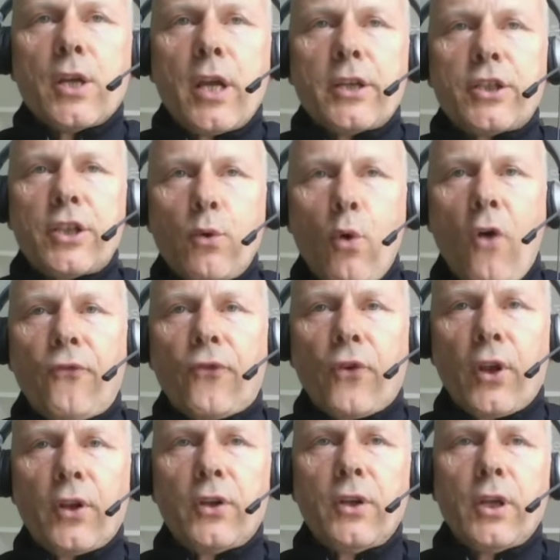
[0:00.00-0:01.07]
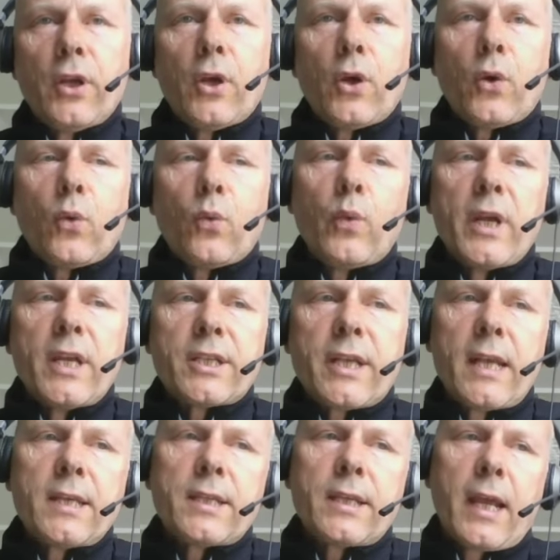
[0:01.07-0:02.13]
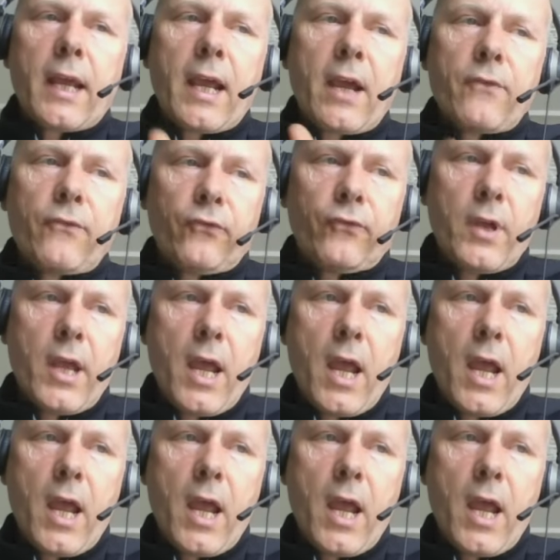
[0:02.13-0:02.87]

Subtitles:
too often we tend to have